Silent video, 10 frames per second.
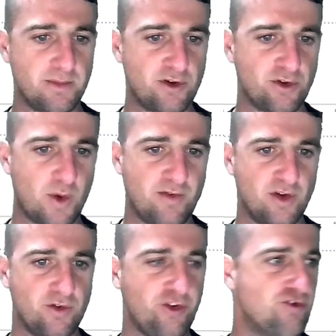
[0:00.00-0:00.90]
because we have
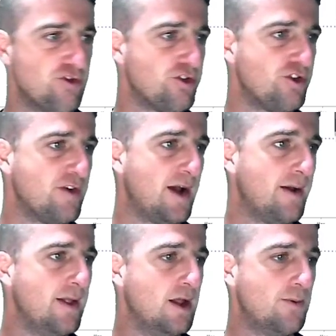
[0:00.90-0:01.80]
enough structure there.
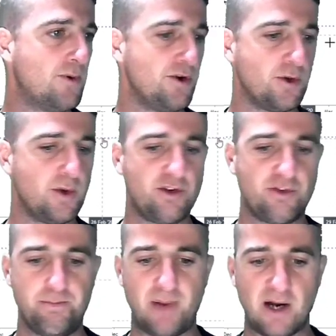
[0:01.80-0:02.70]
And what i do is
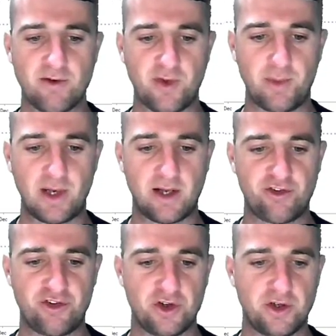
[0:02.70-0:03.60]
bang the
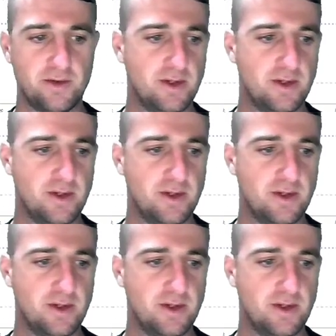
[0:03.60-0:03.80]
Fibonacci on